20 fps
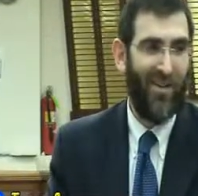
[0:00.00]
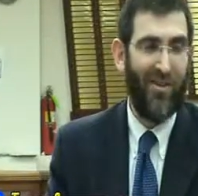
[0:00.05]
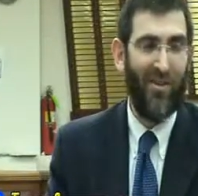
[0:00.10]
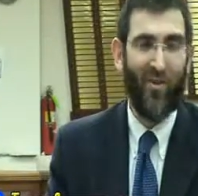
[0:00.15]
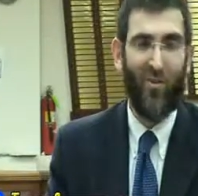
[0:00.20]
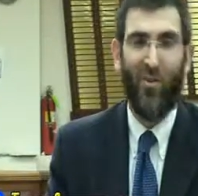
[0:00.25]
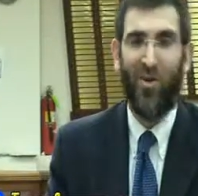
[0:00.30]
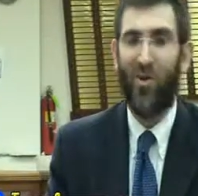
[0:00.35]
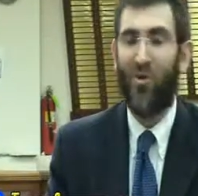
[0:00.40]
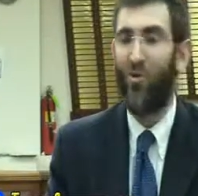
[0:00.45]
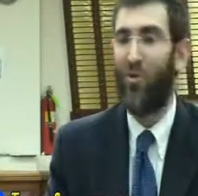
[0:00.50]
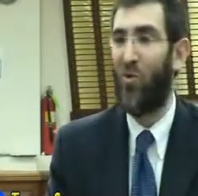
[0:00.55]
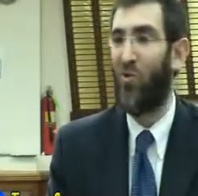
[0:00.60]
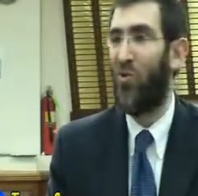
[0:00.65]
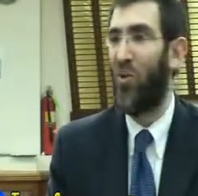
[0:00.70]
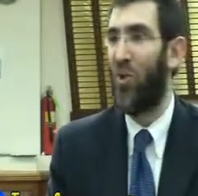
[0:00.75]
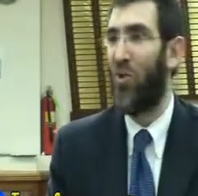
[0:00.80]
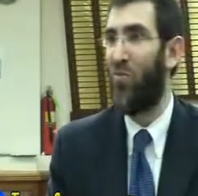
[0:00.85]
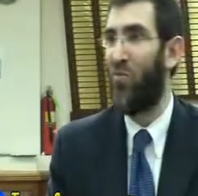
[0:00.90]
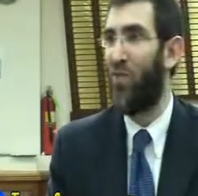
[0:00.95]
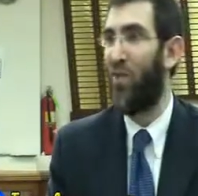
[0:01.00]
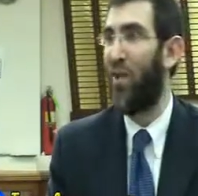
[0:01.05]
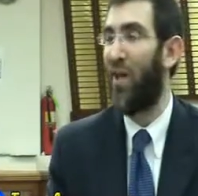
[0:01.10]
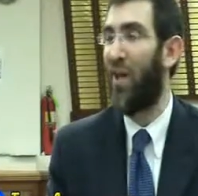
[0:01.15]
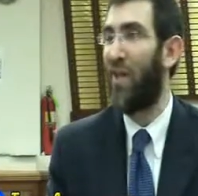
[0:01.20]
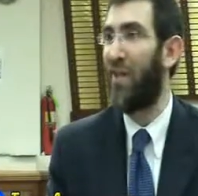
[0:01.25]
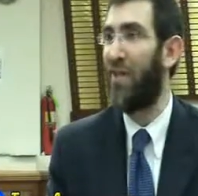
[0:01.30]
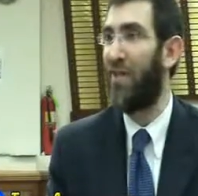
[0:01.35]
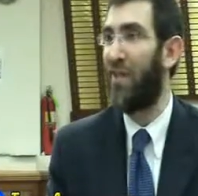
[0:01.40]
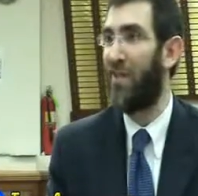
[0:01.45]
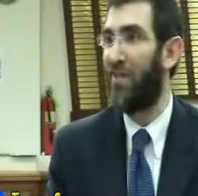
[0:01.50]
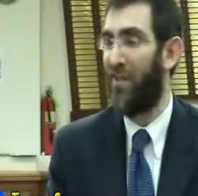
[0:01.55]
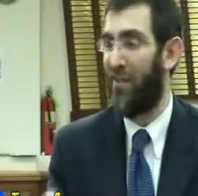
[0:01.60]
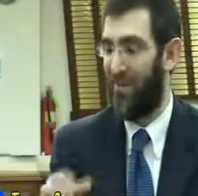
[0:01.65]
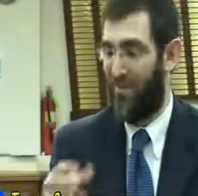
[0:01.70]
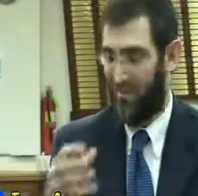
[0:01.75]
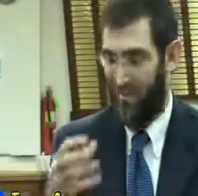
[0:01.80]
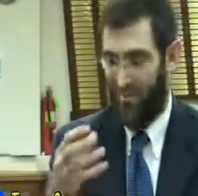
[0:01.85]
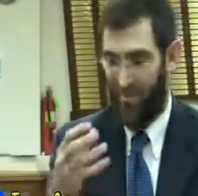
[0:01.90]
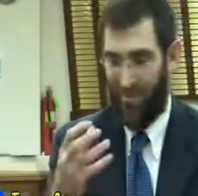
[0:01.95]
And the degree to which we can realize
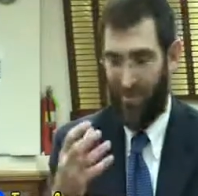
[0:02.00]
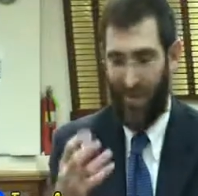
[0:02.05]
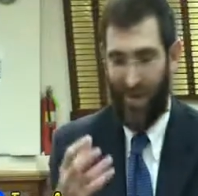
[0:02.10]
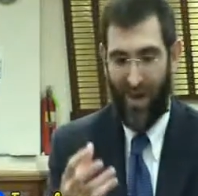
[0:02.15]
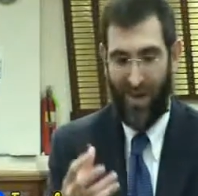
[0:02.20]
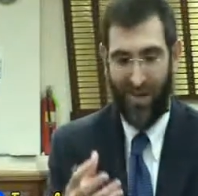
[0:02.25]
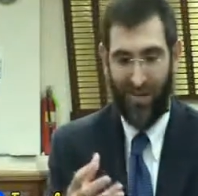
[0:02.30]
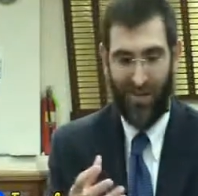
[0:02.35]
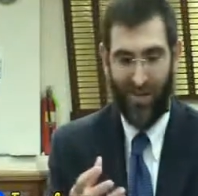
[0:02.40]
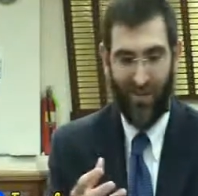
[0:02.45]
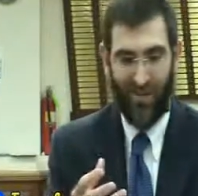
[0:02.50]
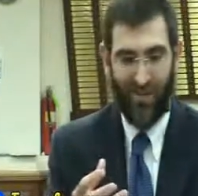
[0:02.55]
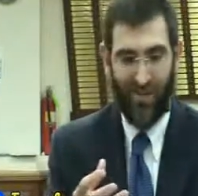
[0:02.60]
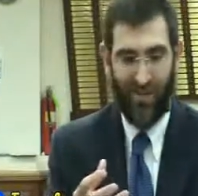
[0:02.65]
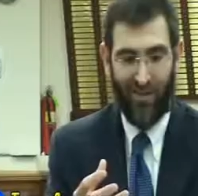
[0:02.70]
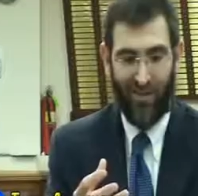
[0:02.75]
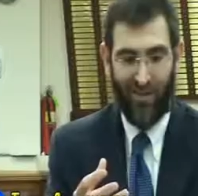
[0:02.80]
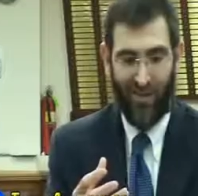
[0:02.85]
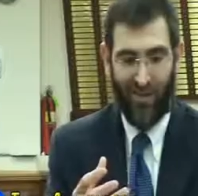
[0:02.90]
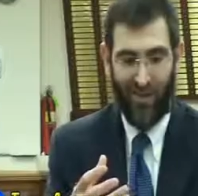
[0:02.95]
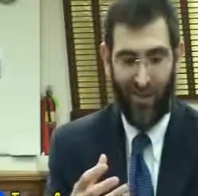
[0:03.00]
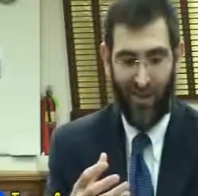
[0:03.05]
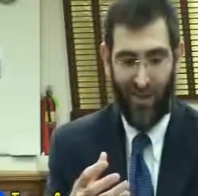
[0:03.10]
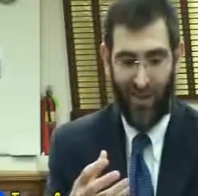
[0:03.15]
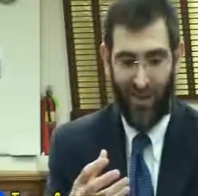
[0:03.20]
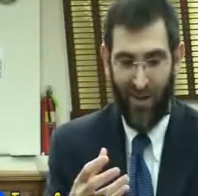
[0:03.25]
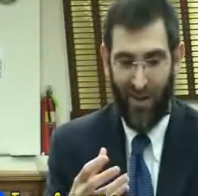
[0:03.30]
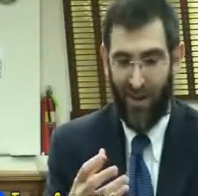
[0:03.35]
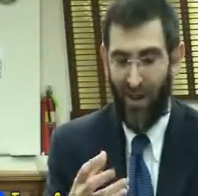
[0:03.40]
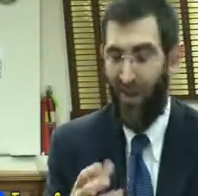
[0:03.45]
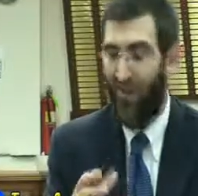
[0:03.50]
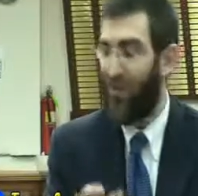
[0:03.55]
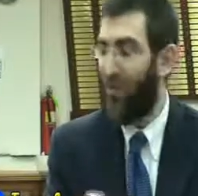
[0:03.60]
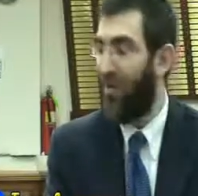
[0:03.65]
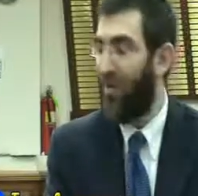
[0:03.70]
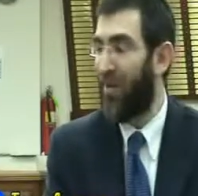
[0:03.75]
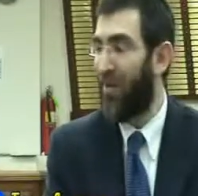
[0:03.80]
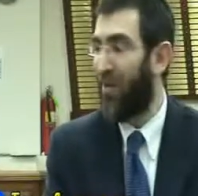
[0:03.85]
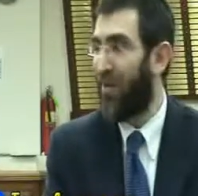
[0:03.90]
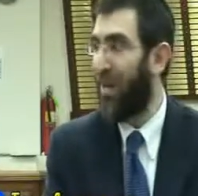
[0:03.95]
that
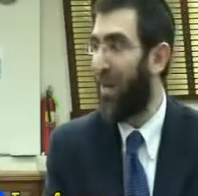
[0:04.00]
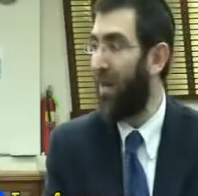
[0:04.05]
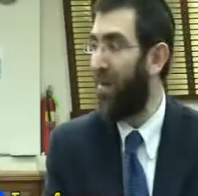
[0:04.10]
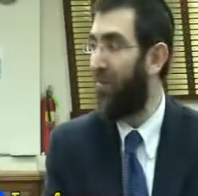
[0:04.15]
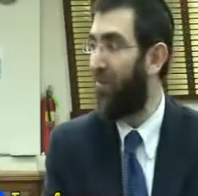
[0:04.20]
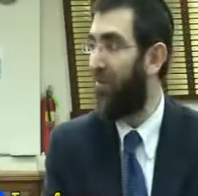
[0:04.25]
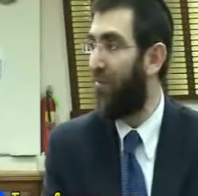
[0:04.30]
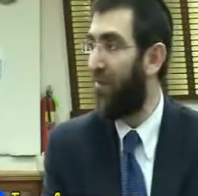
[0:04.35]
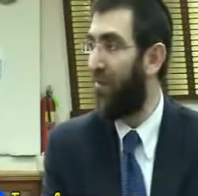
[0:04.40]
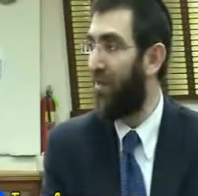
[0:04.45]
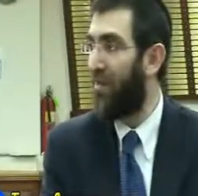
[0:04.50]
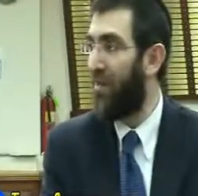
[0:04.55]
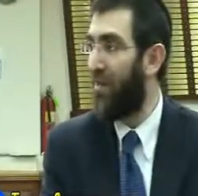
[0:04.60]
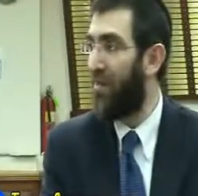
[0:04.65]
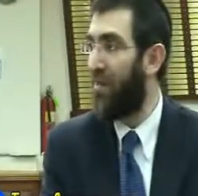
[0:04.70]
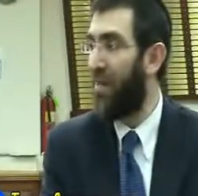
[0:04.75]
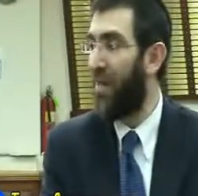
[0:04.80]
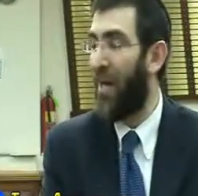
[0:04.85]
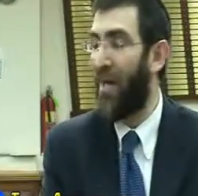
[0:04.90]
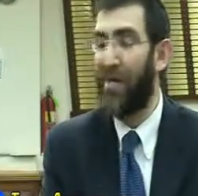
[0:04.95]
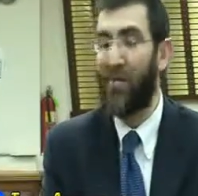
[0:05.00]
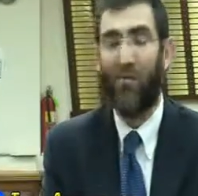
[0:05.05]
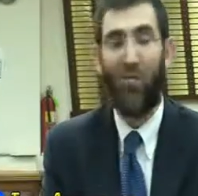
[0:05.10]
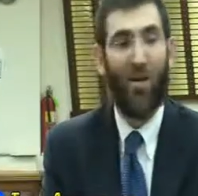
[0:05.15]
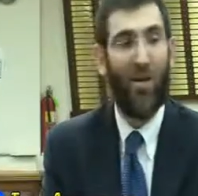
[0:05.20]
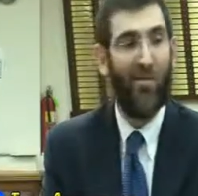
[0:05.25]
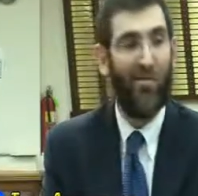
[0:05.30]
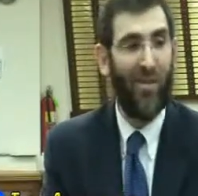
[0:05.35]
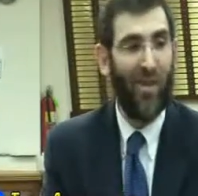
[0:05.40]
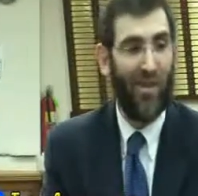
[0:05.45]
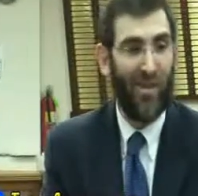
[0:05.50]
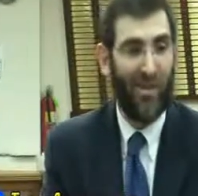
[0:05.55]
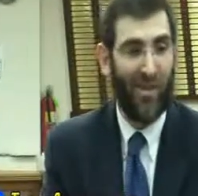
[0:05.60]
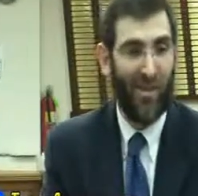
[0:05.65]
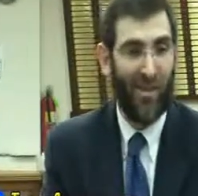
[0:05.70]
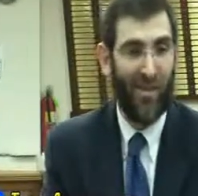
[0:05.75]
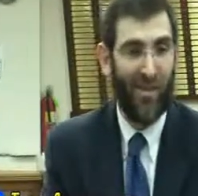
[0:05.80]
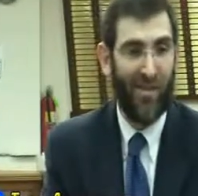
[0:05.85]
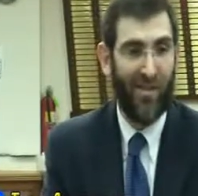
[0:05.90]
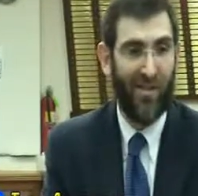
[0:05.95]
everything in life is God's way of
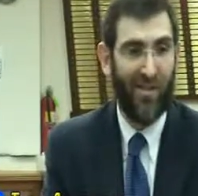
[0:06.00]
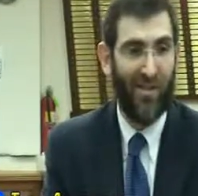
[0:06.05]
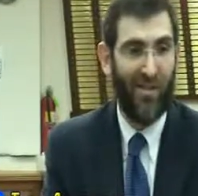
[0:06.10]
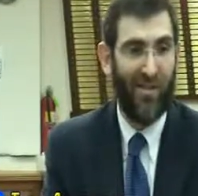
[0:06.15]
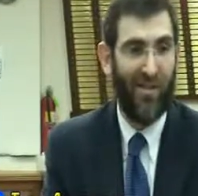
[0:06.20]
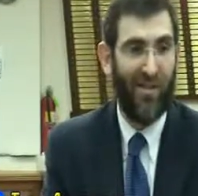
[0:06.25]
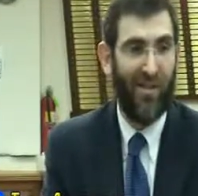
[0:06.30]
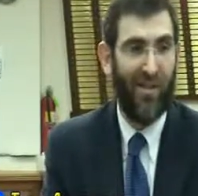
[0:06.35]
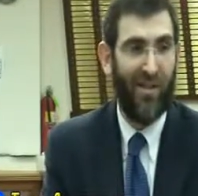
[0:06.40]
testing us.